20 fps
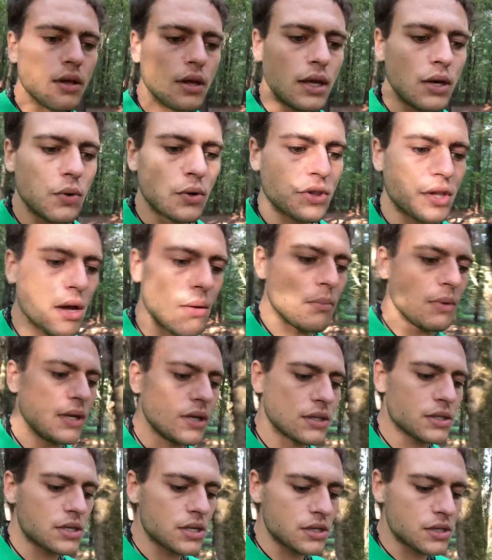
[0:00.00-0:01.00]
And what that
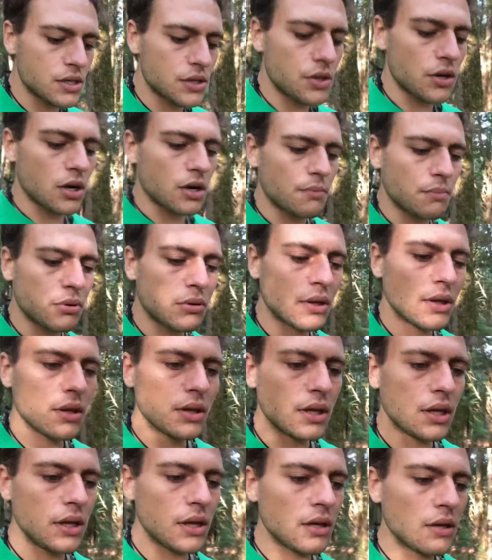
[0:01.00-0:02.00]
means is that they're
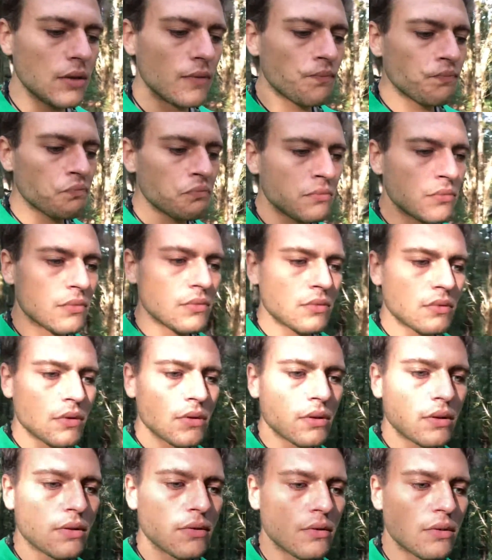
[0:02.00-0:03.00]
completely
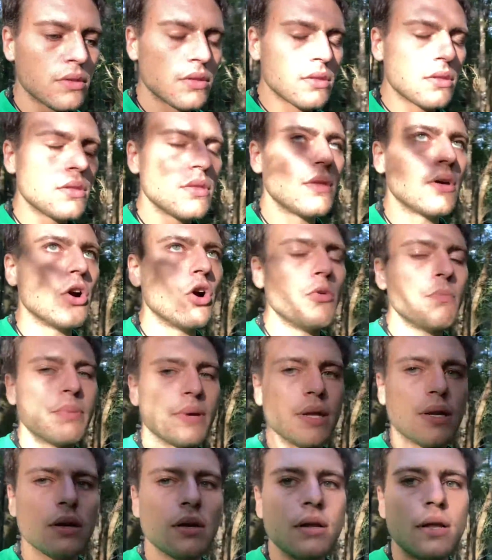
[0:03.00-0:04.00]

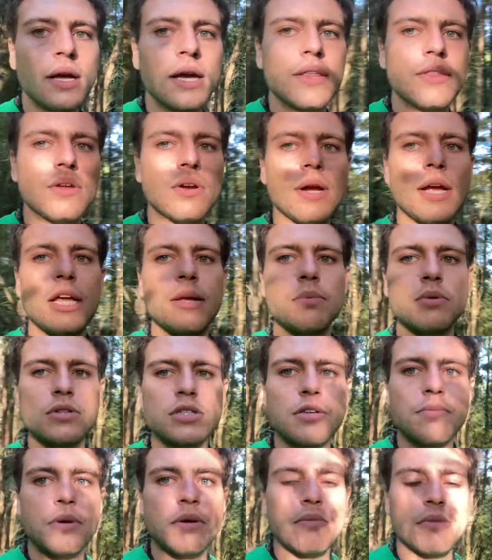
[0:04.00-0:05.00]
open and they're able
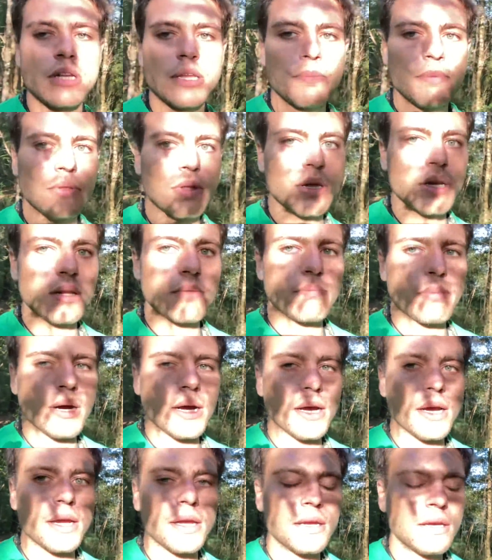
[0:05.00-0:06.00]
to be manipulated
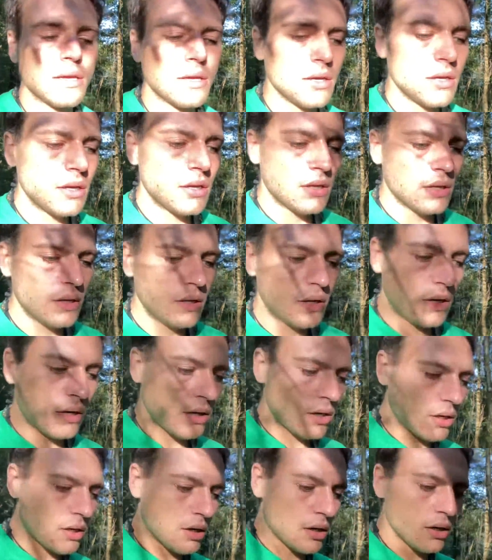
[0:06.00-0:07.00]
by
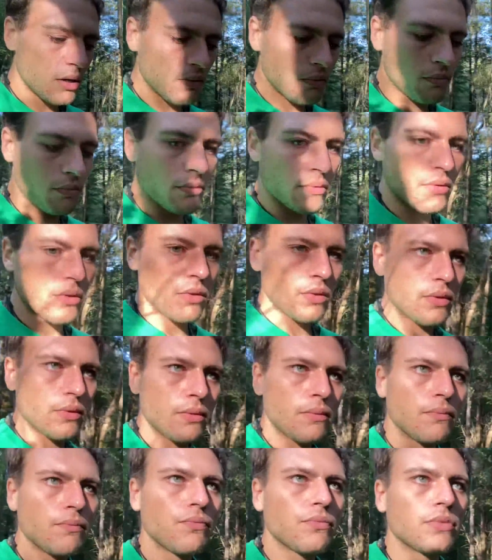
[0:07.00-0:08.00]
um,
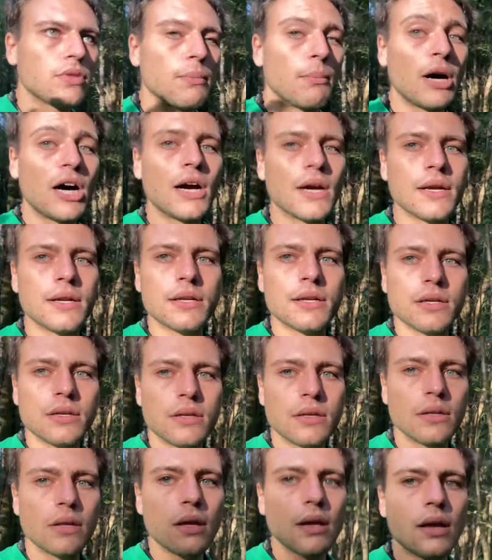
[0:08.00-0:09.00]
the mind,
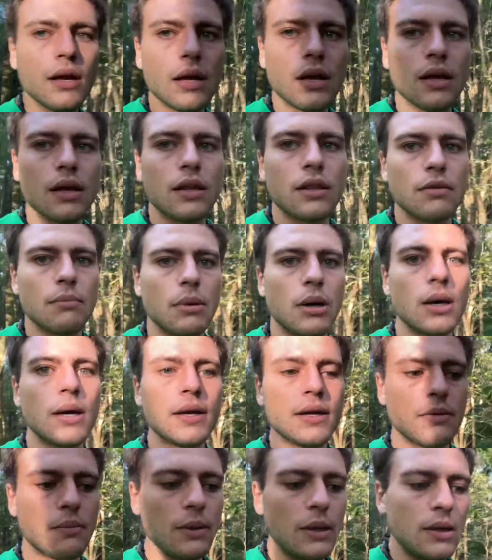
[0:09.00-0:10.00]
and the
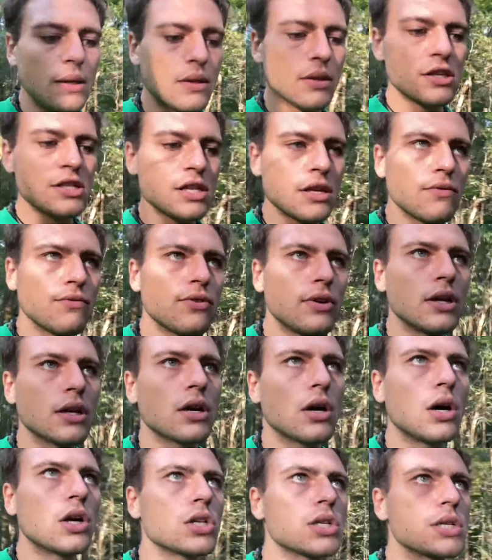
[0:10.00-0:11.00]
mind being this infinite
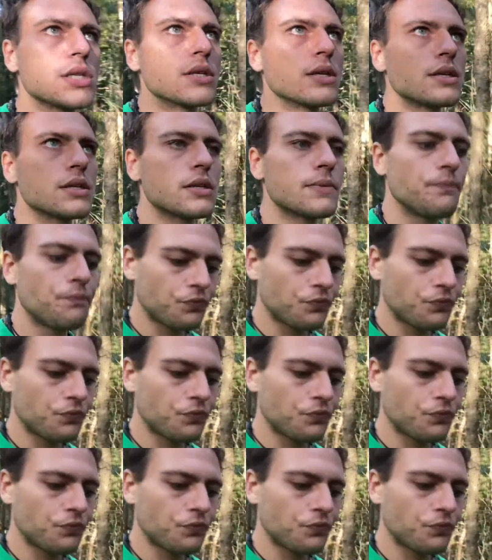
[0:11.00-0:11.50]
consciousness.